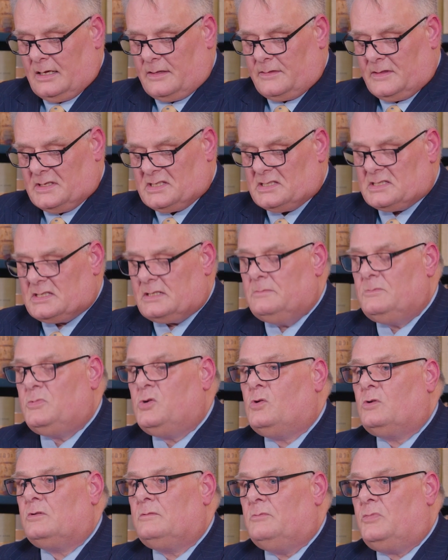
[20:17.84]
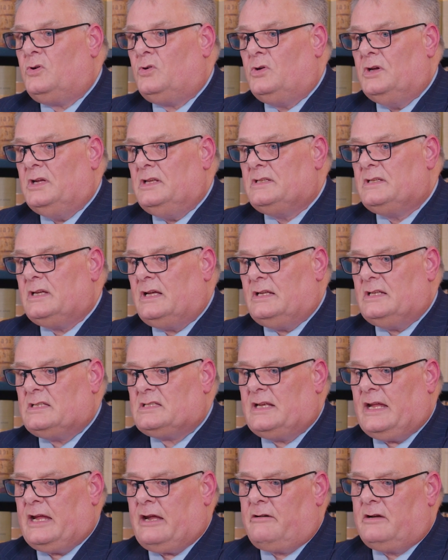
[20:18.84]
This is an important point, and it's
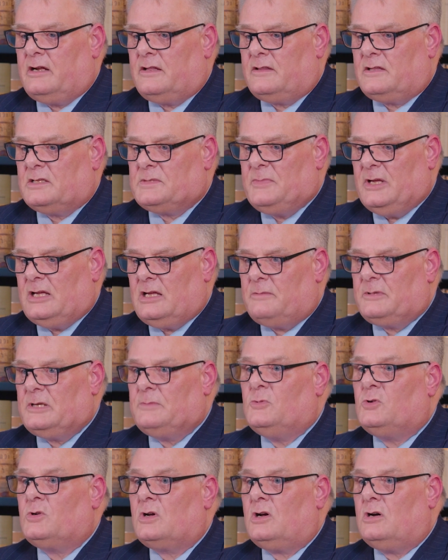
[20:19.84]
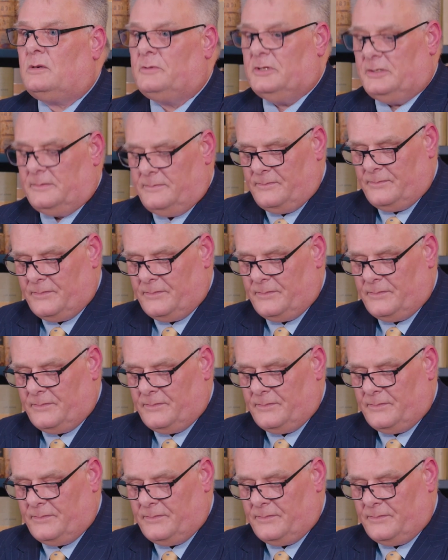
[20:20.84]
an area that's becoming more common.